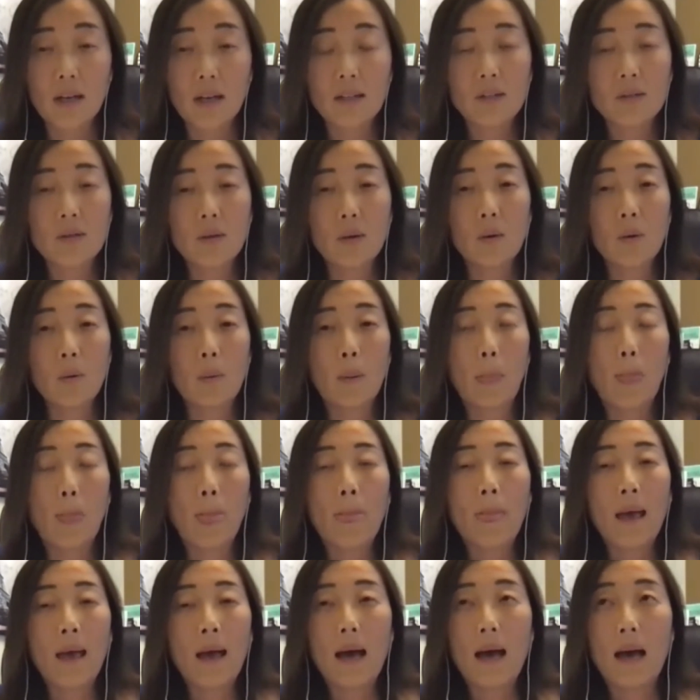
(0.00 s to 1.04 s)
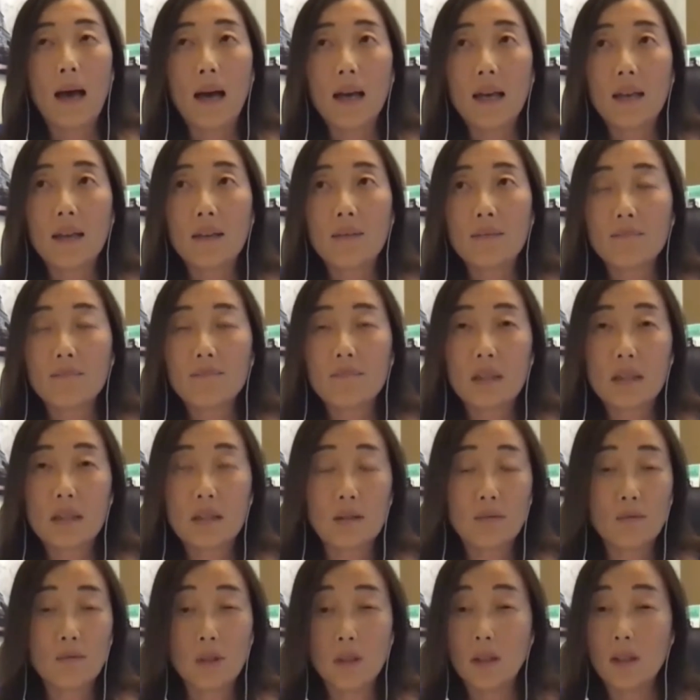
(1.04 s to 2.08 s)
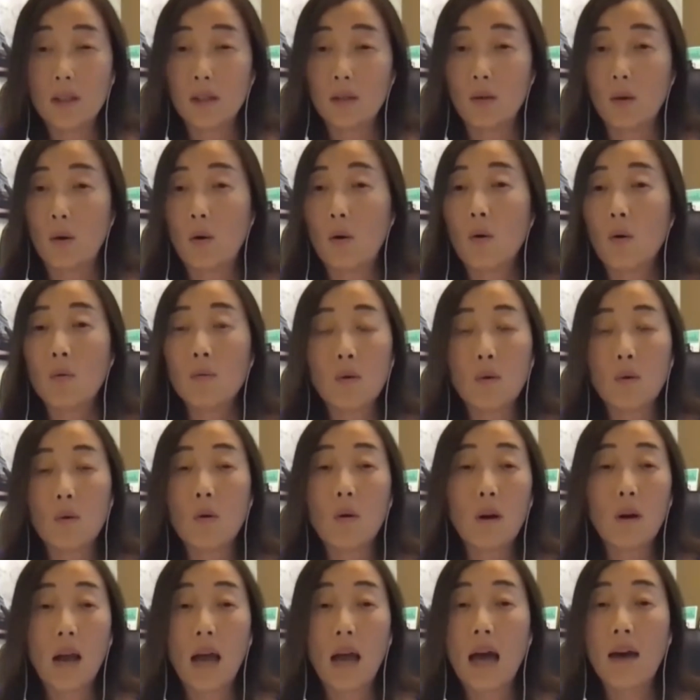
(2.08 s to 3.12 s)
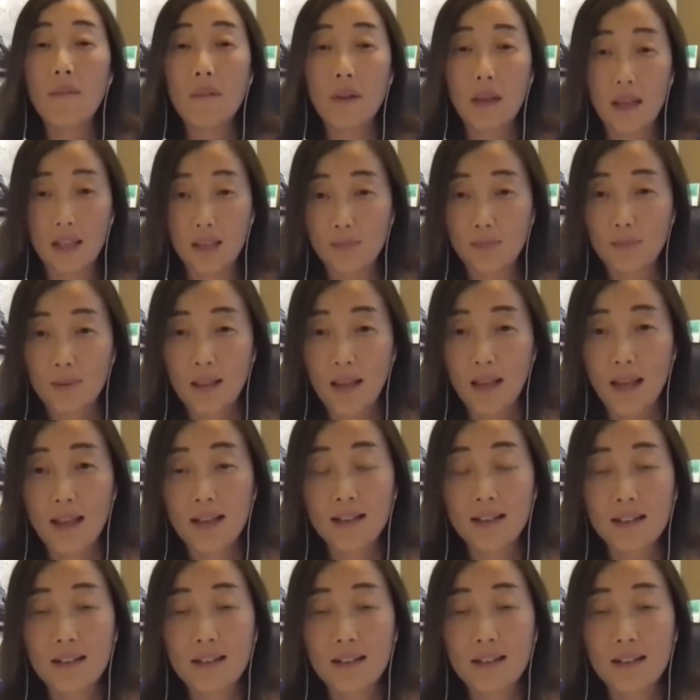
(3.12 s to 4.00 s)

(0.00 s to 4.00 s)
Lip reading: So I didn't really know or have any plan,